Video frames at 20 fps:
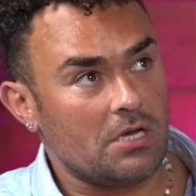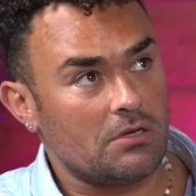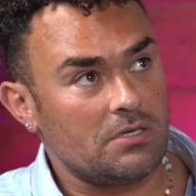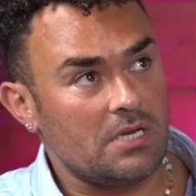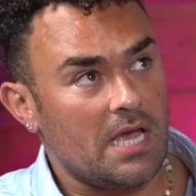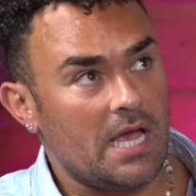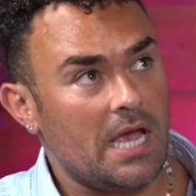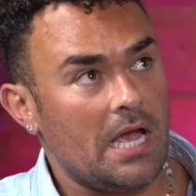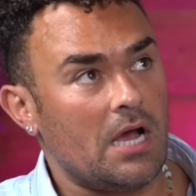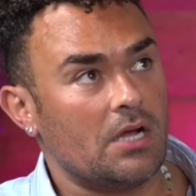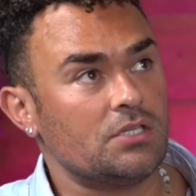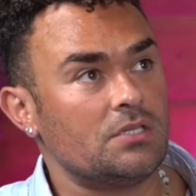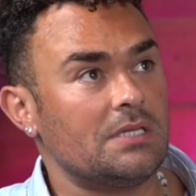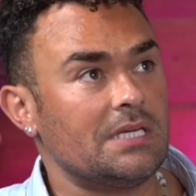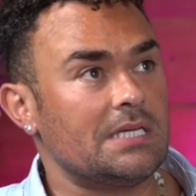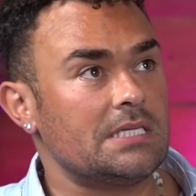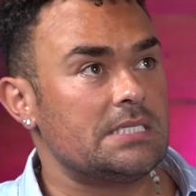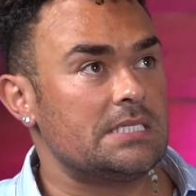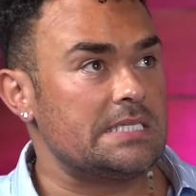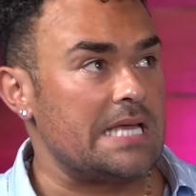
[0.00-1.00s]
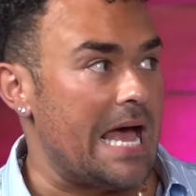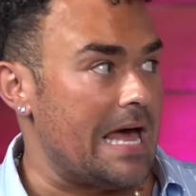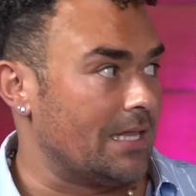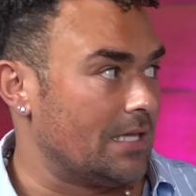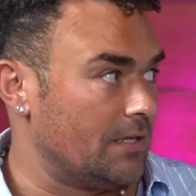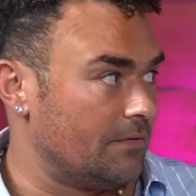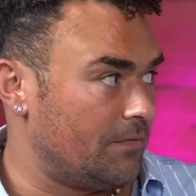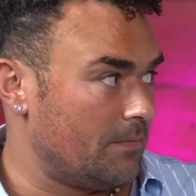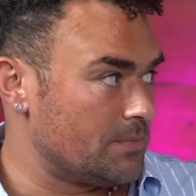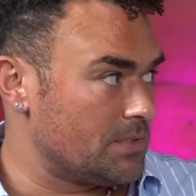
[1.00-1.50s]
day, I'll do like a
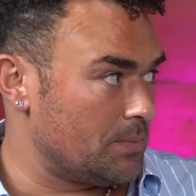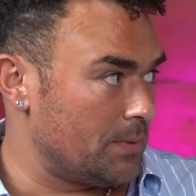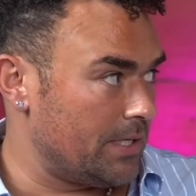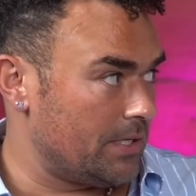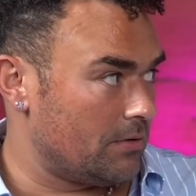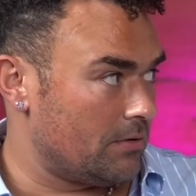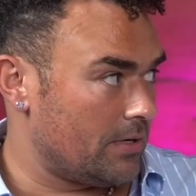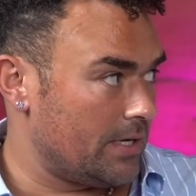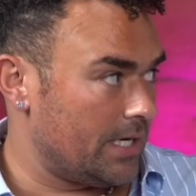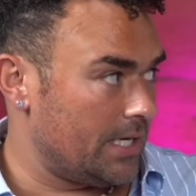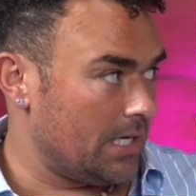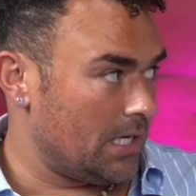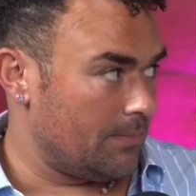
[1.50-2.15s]
salad from Sweet Green in